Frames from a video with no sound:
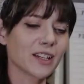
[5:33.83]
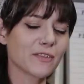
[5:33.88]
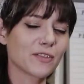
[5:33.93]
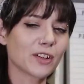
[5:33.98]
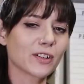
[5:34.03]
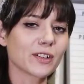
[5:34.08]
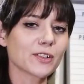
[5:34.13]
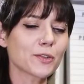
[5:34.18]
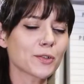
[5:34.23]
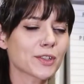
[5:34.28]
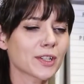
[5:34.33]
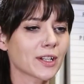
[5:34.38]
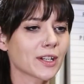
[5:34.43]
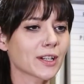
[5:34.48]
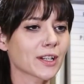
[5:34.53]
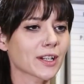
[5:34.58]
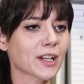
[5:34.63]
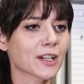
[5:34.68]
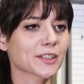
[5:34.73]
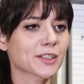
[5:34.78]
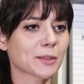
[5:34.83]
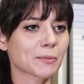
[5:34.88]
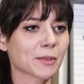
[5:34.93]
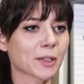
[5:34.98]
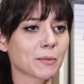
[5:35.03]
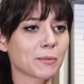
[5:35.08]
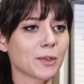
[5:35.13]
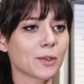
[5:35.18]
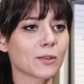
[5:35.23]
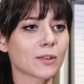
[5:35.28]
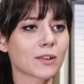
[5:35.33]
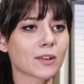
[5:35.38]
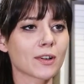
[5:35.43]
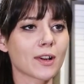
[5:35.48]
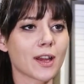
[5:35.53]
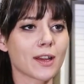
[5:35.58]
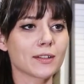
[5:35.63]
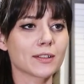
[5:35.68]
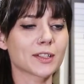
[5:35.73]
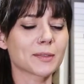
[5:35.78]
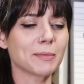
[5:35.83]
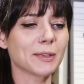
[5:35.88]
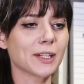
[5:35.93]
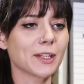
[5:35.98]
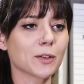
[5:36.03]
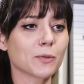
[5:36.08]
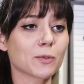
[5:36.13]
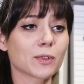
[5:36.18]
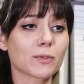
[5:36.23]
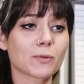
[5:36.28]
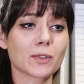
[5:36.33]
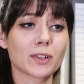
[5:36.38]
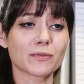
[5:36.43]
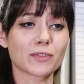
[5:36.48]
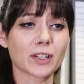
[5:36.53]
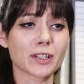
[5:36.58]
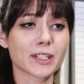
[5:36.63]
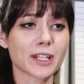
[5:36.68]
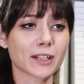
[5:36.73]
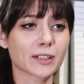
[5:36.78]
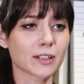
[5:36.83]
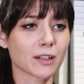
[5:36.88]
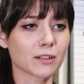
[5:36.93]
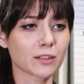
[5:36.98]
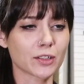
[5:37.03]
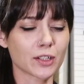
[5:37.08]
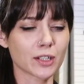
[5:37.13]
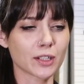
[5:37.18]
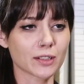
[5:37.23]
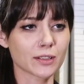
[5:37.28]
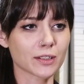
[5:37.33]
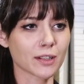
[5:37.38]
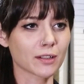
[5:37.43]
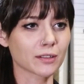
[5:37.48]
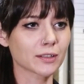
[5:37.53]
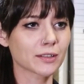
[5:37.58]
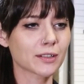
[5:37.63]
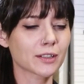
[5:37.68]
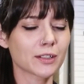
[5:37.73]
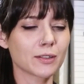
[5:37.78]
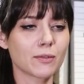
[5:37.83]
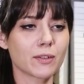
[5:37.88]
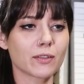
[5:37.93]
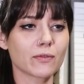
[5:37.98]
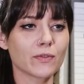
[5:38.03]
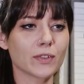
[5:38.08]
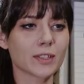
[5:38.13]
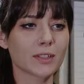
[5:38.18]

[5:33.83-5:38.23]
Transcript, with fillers: If you're interested in a custom computer and speaking with one of our technology consultants, you can